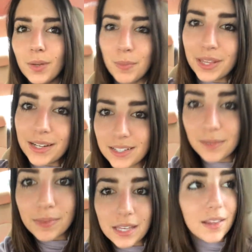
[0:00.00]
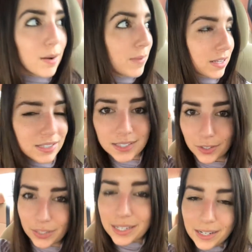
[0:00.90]
But that doesn't mean that I'm
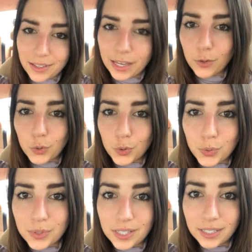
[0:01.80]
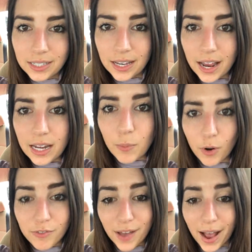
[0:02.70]
necessarily gonna like lose any
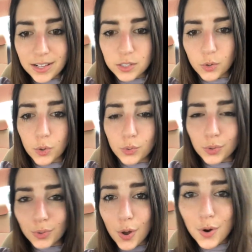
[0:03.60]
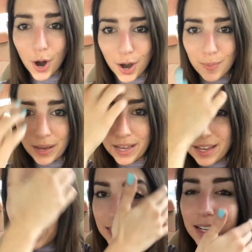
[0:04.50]
more fat. So the low carb
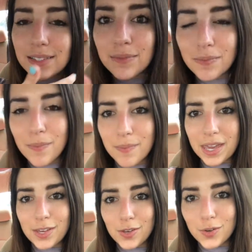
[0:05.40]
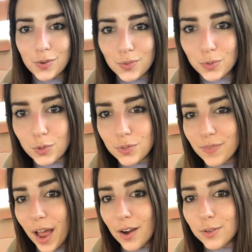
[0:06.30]
doesn't make you lose
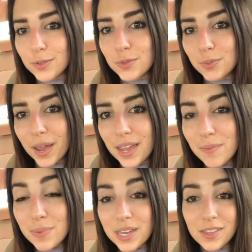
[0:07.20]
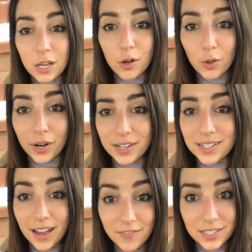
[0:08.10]
fat or lose weight. Being in the caloric
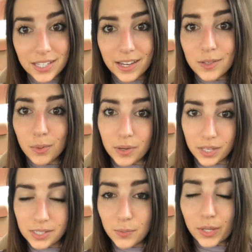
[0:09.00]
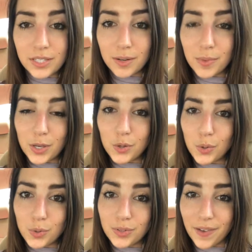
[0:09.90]
deficit is what's gonna make you
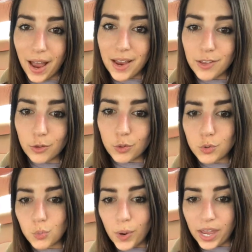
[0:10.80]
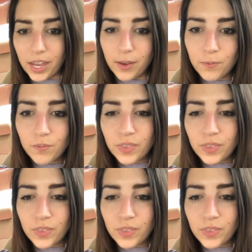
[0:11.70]
lose fat and lose weight.